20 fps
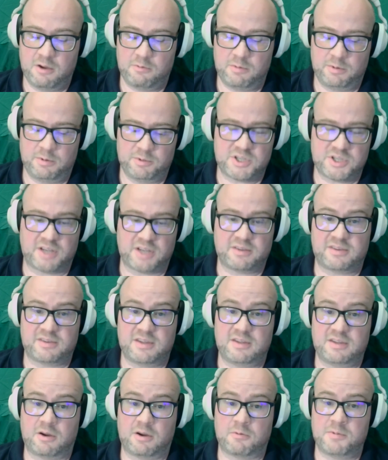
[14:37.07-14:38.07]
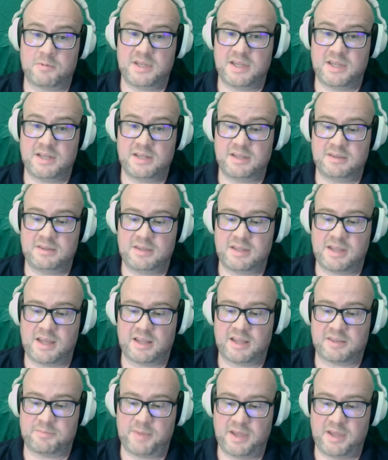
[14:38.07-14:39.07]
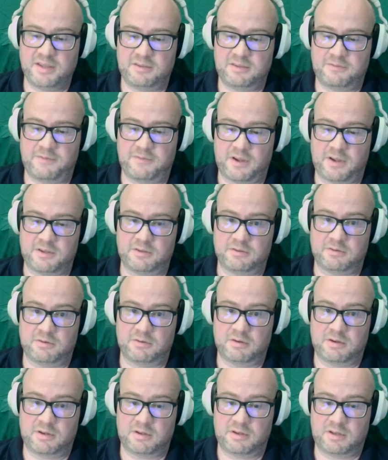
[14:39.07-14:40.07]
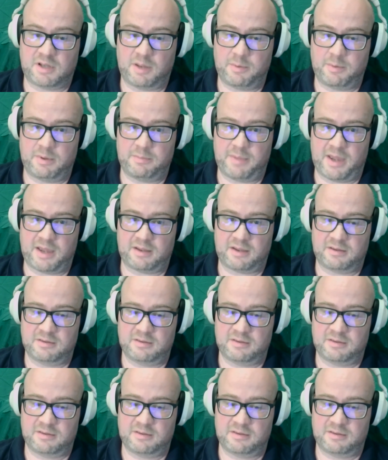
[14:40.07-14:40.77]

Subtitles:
We would check to see, are we getting the expected value coming back?